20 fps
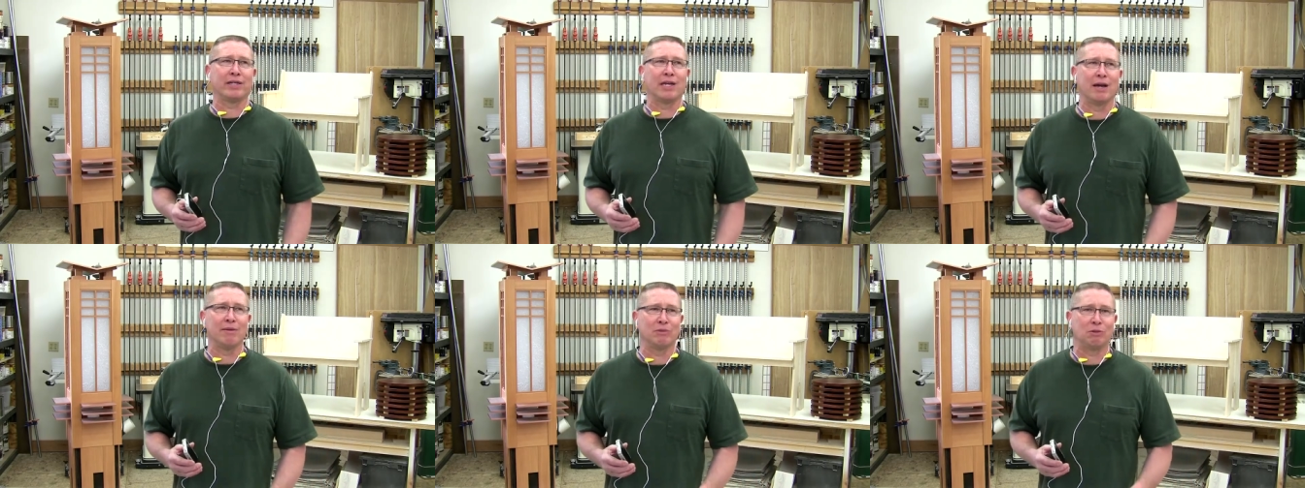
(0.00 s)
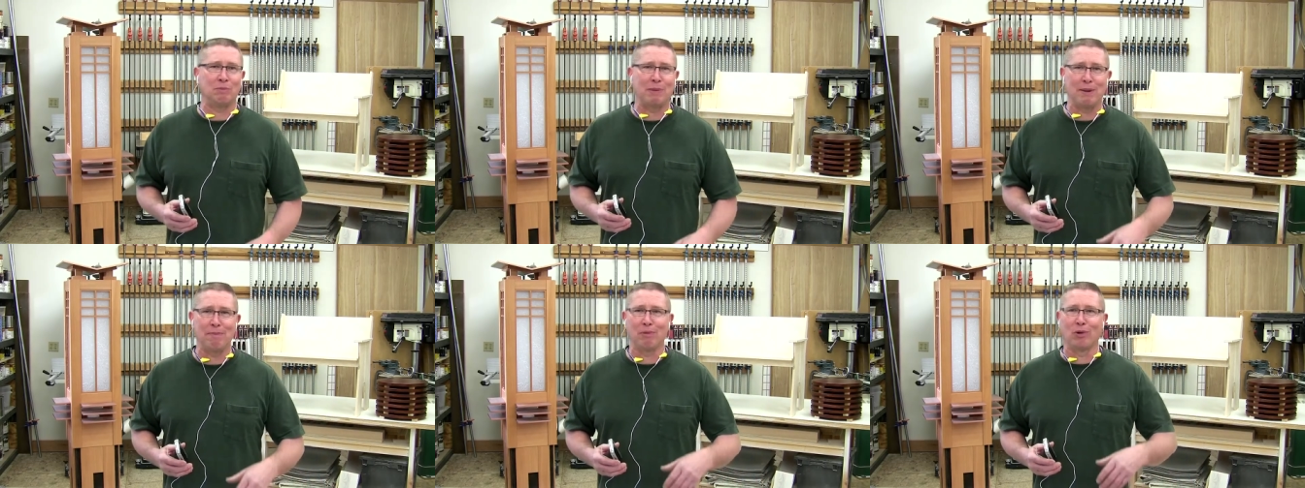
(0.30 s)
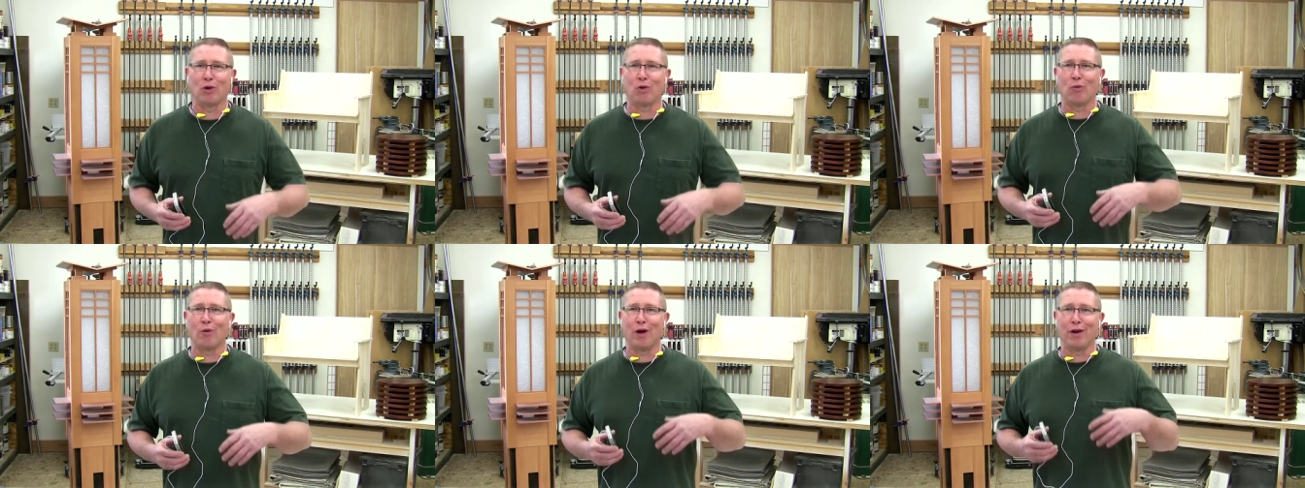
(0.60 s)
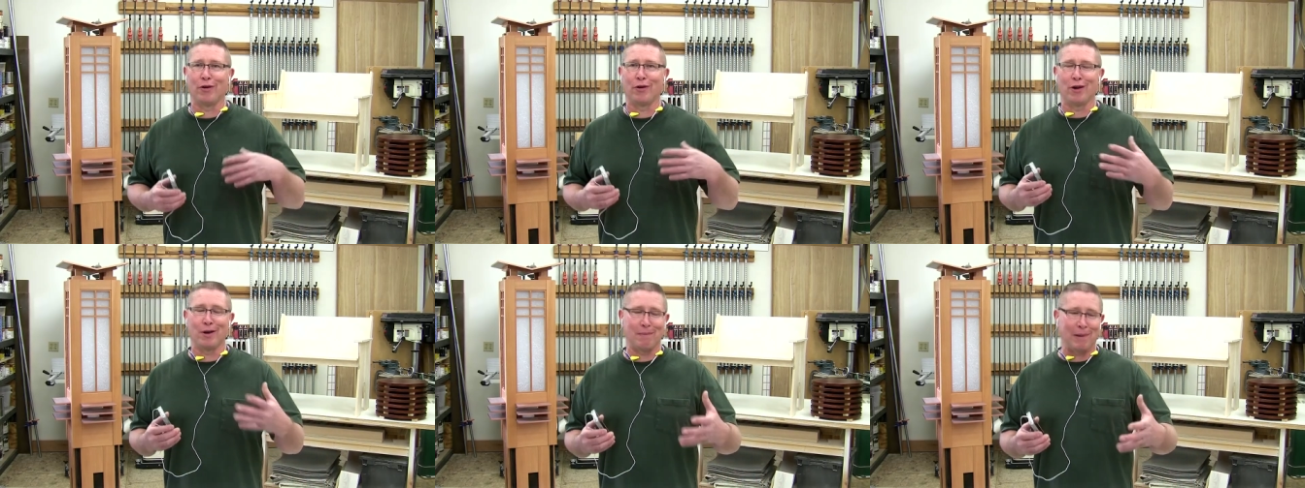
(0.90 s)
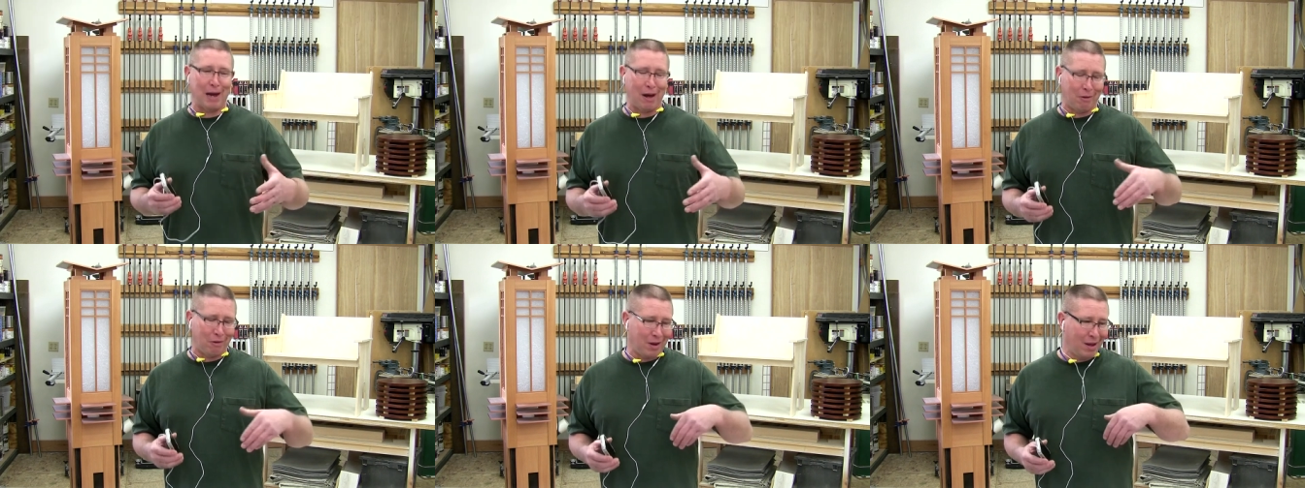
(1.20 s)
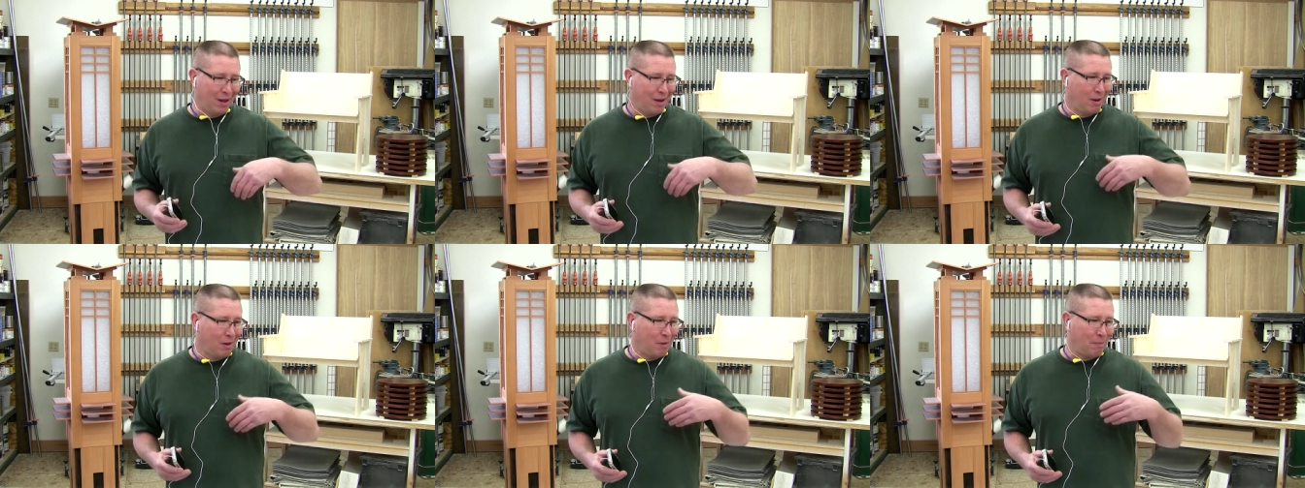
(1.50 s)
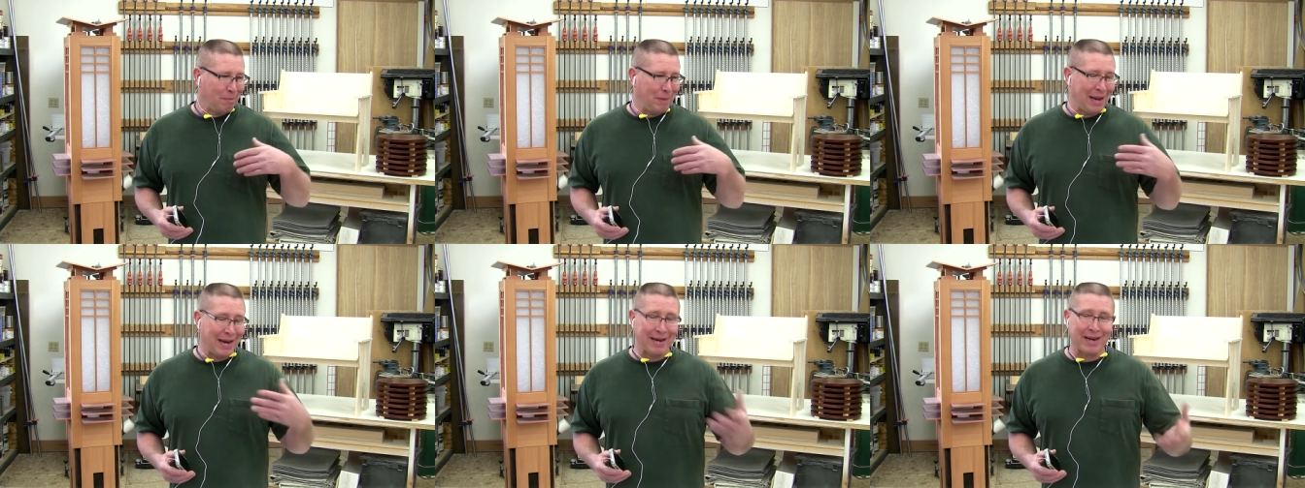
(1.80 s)
times people are wondering about
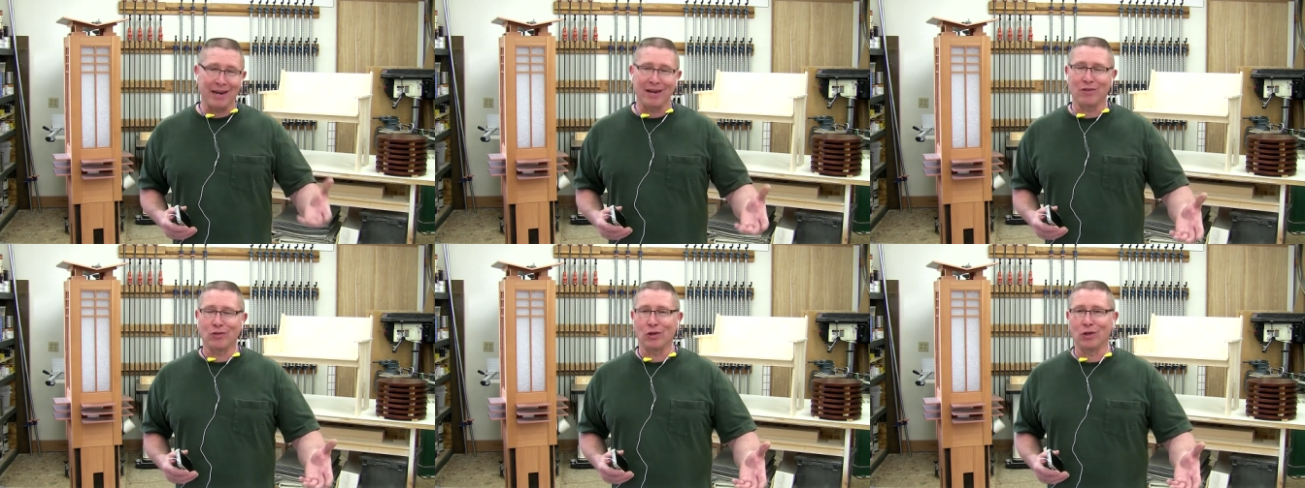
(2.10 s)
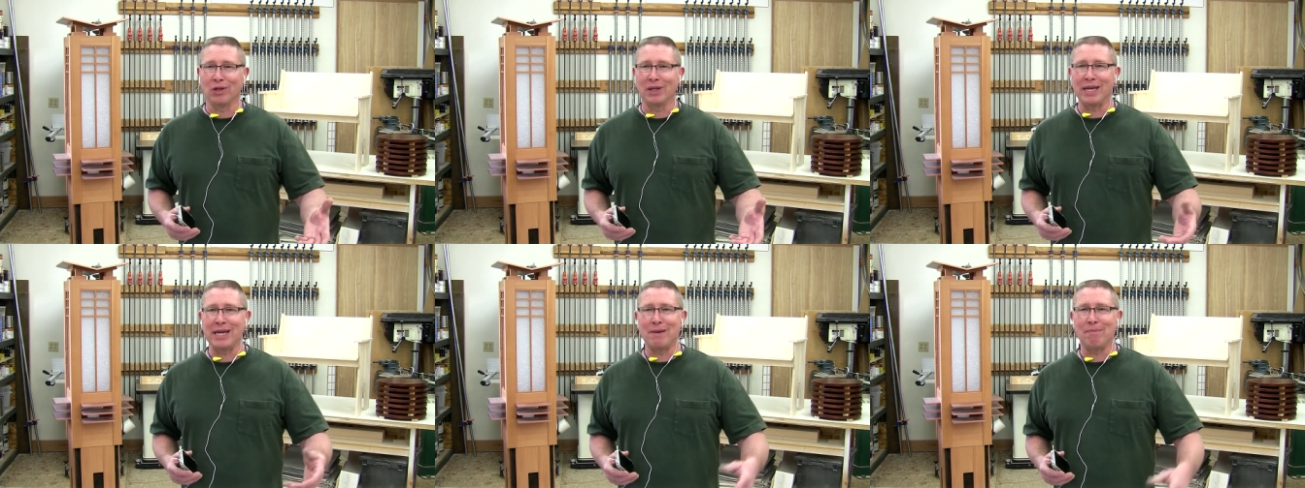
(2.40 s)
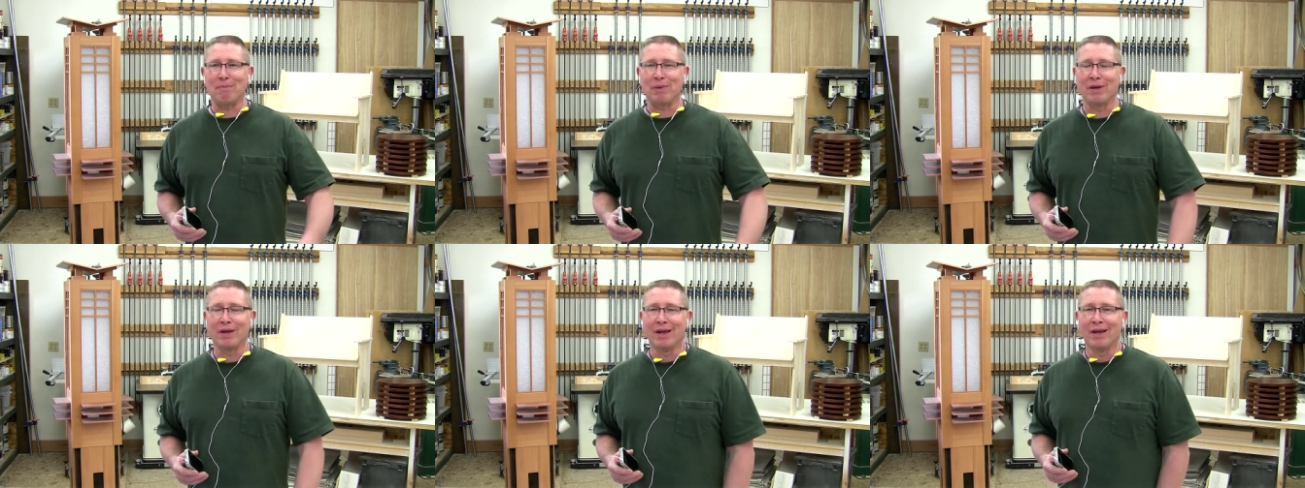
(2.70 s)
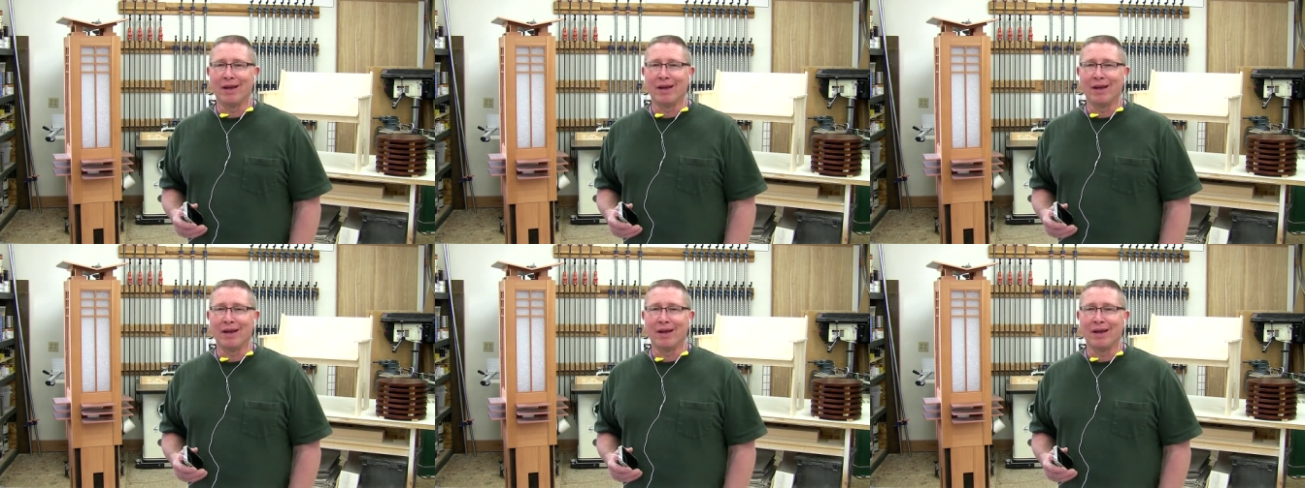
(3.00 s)
making the leap,